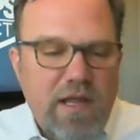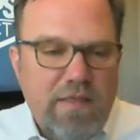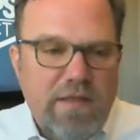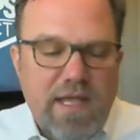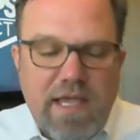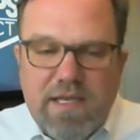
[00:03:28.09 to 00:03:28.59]

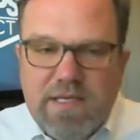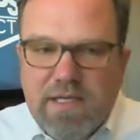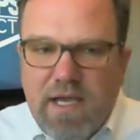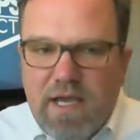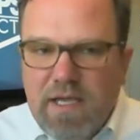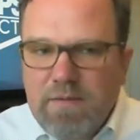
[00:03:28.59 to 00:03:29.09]
the date and
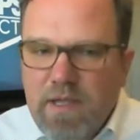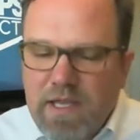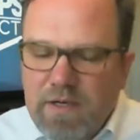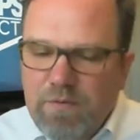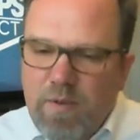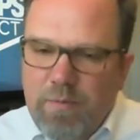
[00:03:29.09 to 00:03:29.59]
time, and
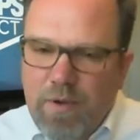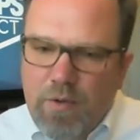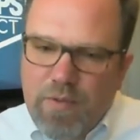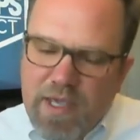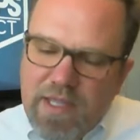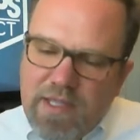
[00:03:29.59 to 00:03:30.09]
it would be
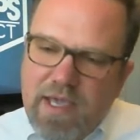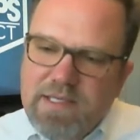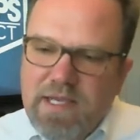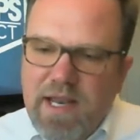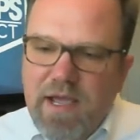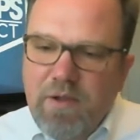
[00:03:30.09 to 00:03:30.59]
both in gates
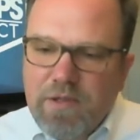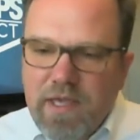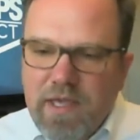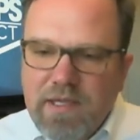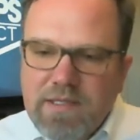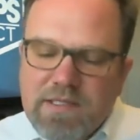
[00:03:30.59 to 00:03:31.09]
and out
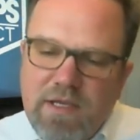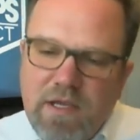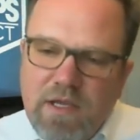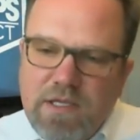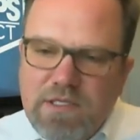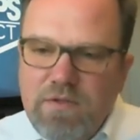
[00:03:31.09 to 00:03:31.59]
gates
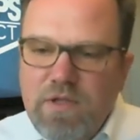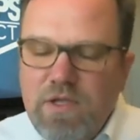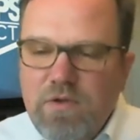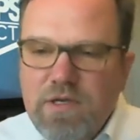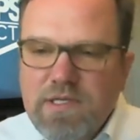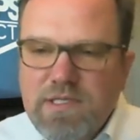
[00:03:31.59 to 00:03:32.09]
so that you
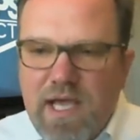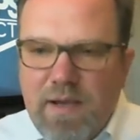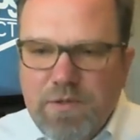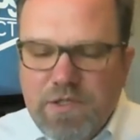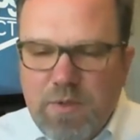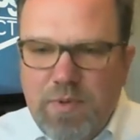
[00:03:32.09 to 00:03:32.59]
could
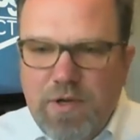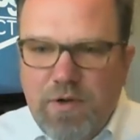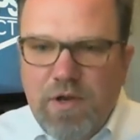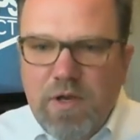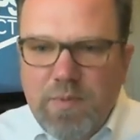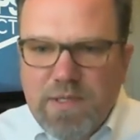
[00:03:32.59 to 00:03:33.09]
establish the
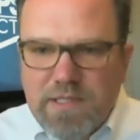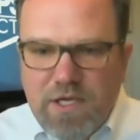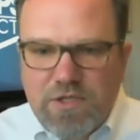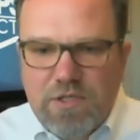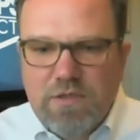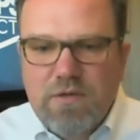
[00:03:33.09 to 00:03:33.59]
period of
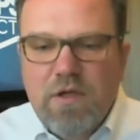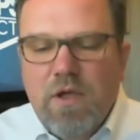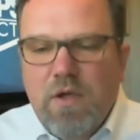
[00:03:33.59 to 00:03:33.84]
possession